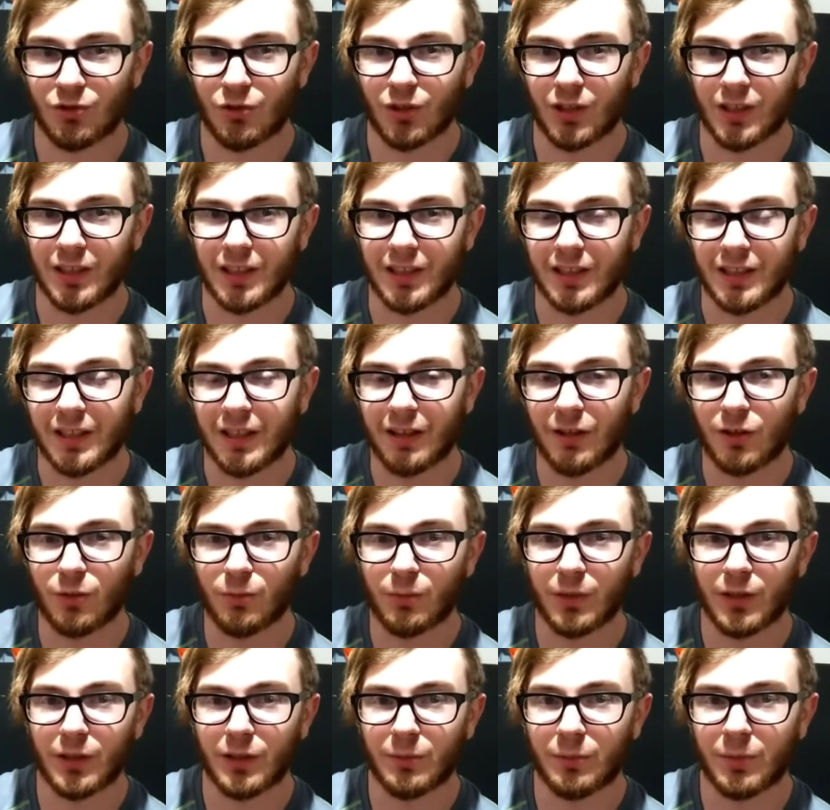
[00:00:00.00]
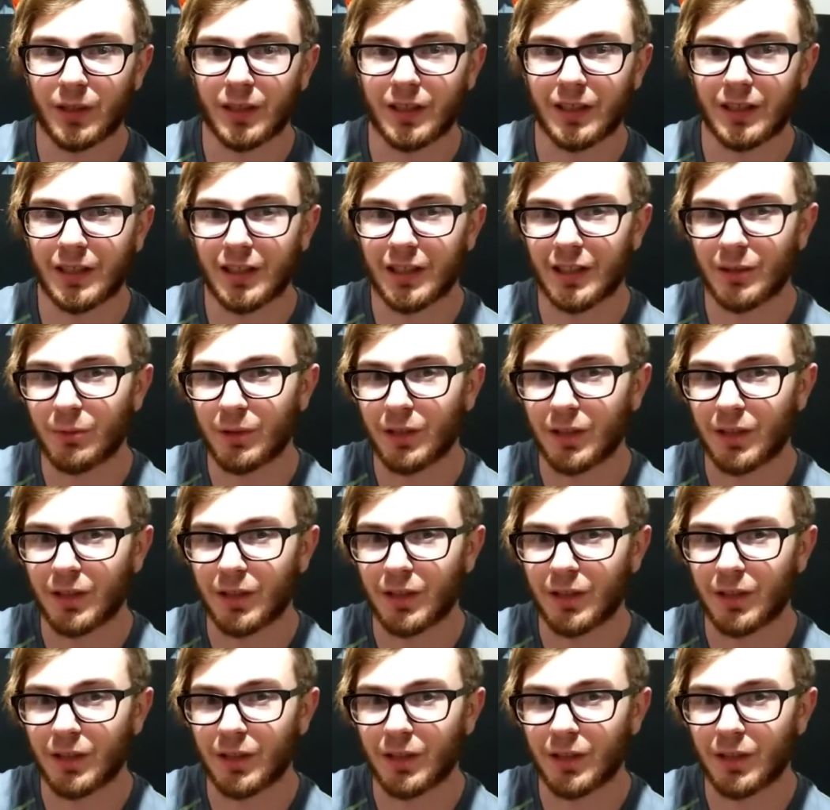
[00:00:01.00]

trying to hit the L button, pick it up,